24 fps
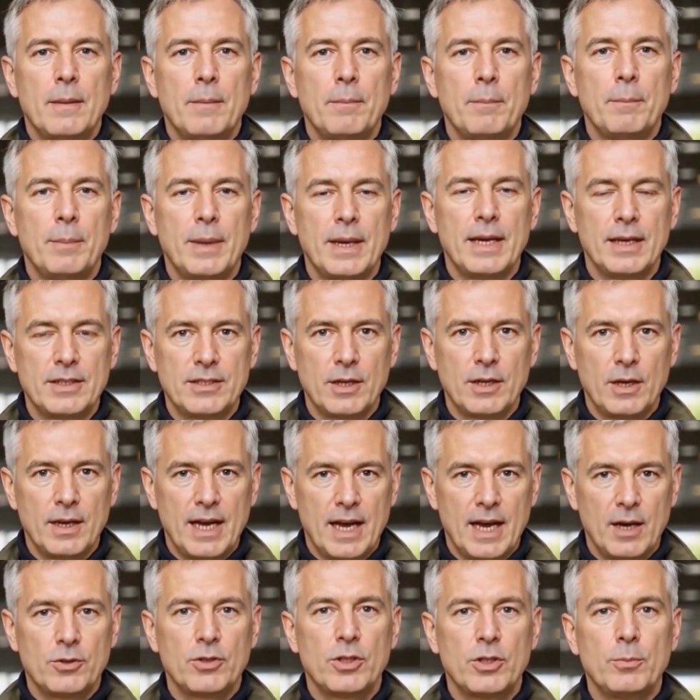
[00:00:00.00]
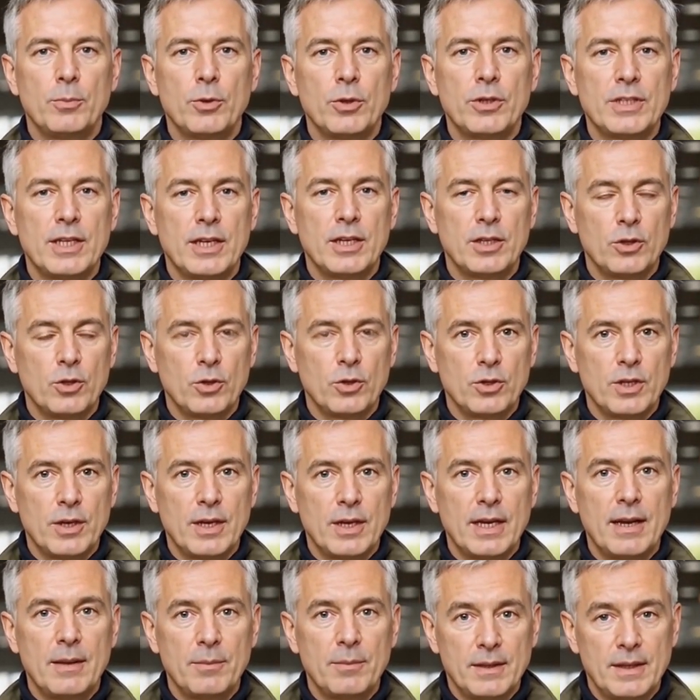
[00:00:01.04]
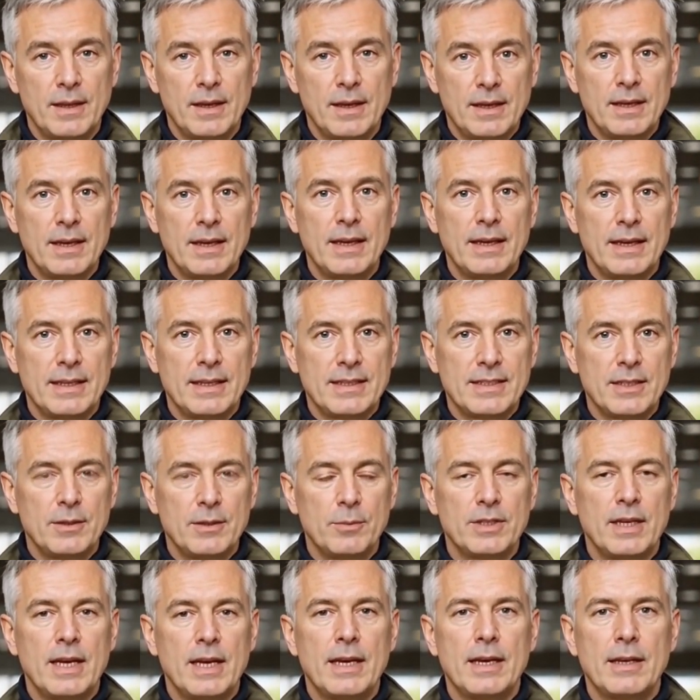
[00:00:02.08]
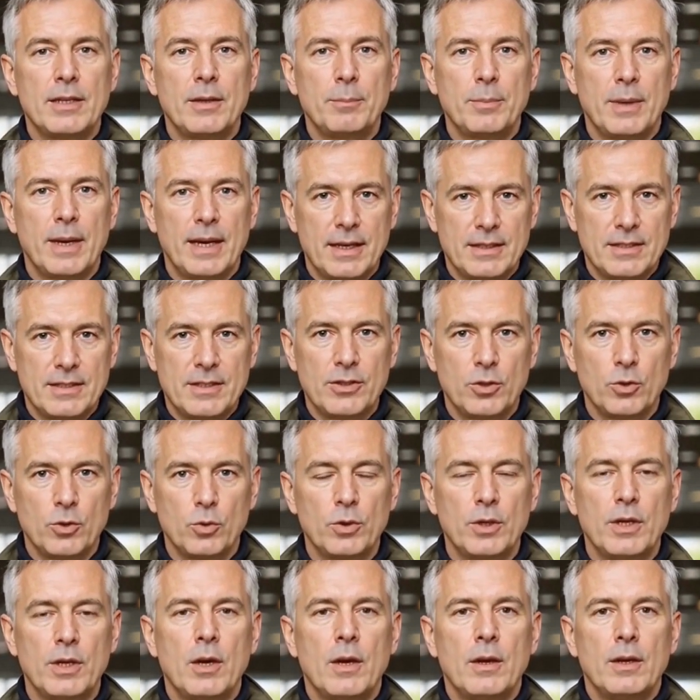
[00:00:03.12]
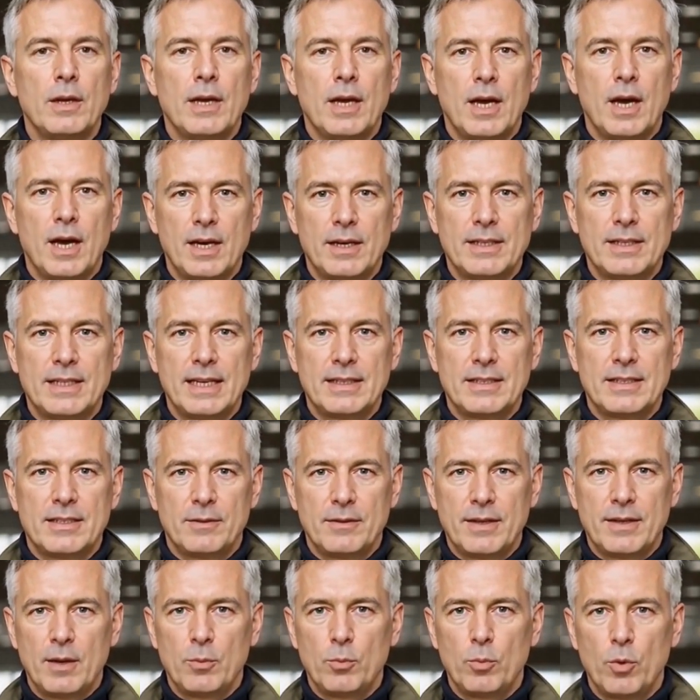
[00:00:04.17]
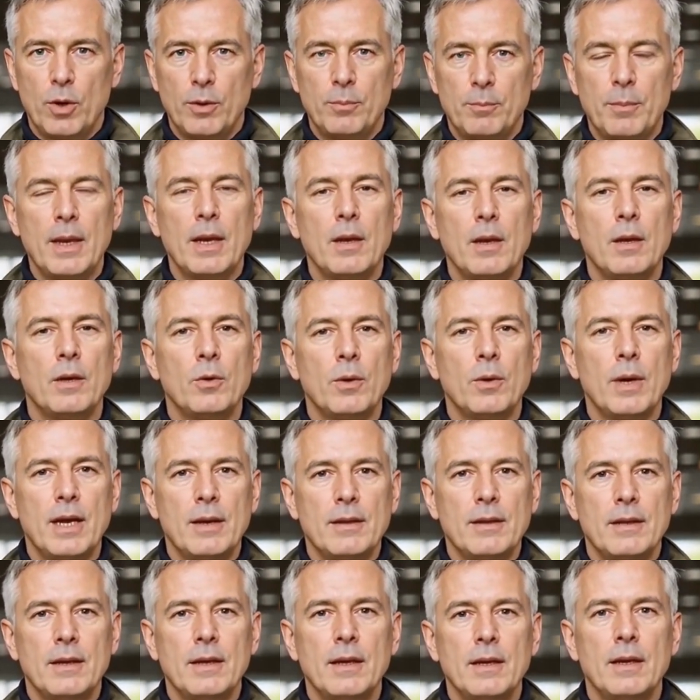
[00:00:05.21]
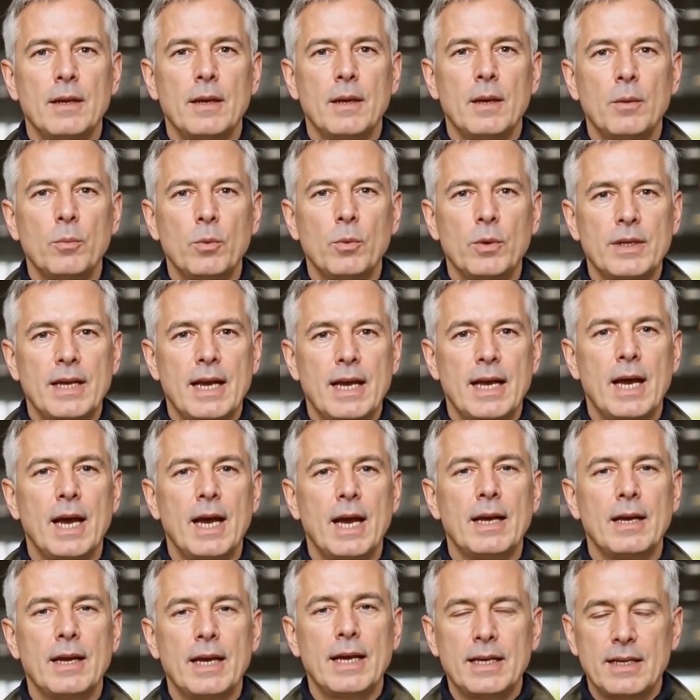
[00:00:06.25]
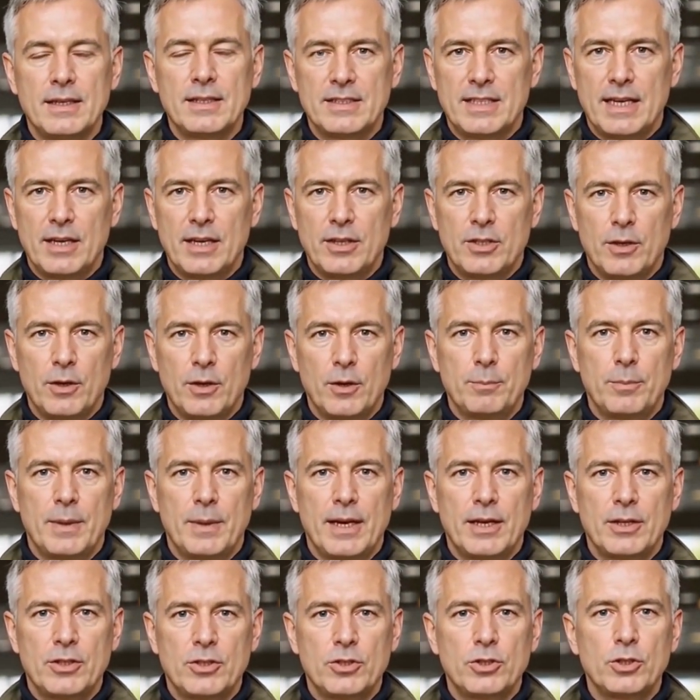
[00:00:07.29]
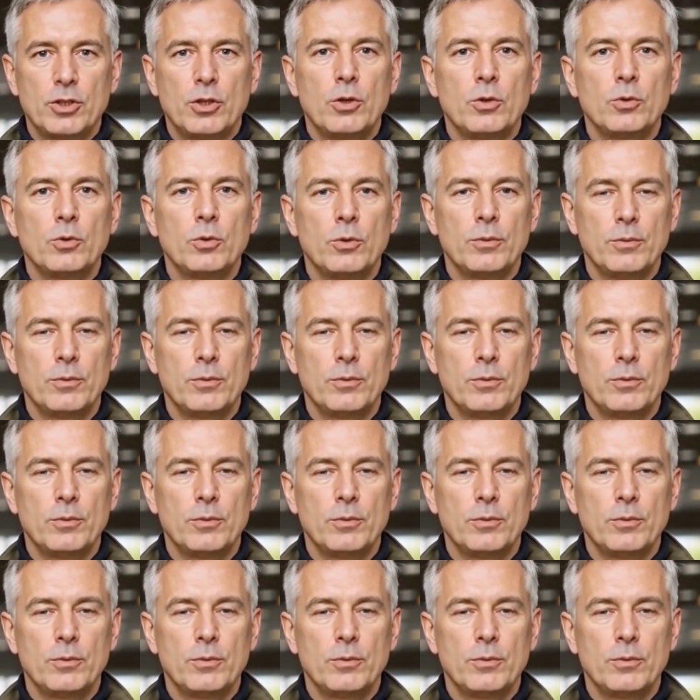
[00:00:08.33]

Based on how she presented her claim, it seems like it depends solely on the contents of that one paragraph with that highlighted section on page 2.